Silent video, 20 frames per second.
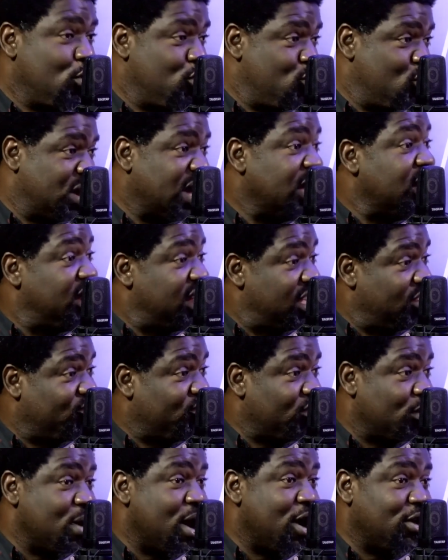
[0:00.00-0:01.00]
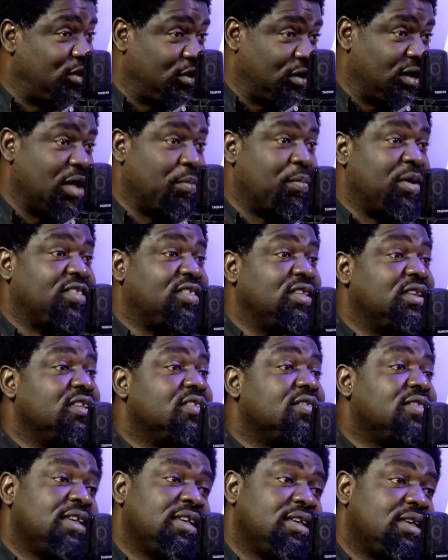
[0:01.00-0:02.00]
But you can learn from how the other person
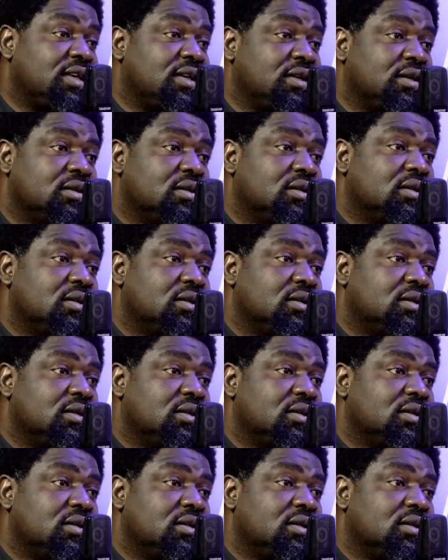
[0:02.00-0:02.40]
is thinking.